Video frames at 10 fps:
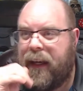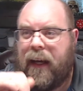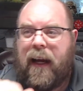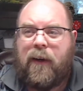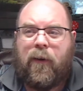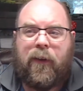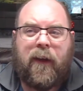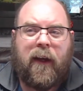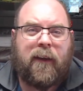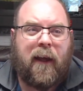And I don't
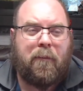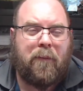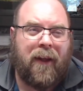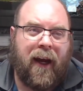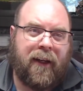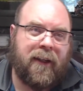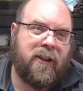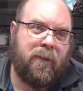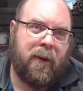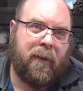think that blindness
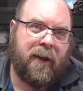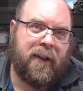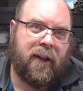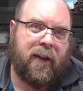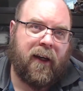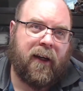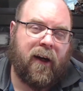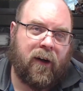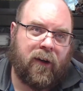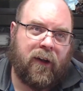should be basically a
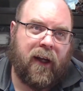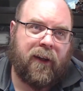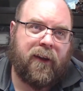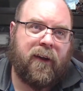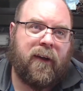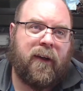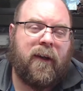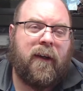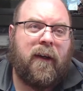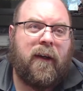character death.
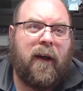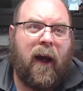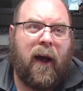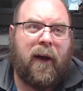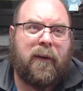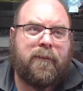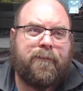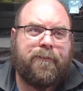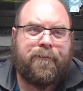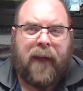
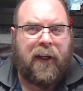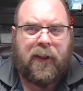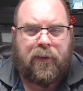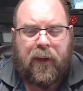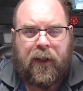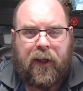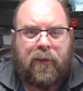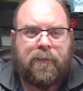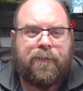I just really don't.